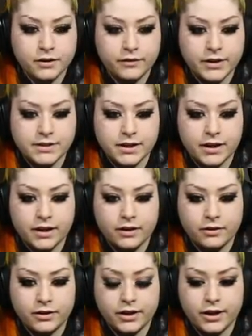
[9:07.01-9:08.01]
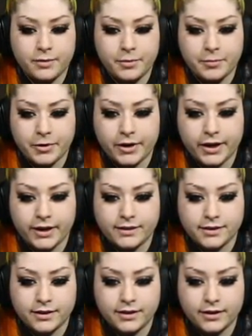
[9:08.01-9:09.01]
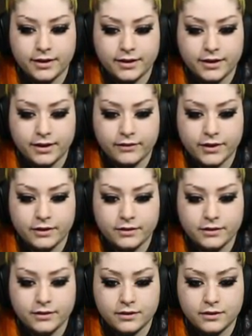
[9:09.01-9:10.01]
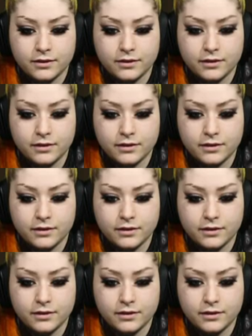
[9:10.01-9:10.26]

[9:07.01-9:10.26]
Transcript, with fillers: We're investigating only a couple more days. I need to hide the evidence.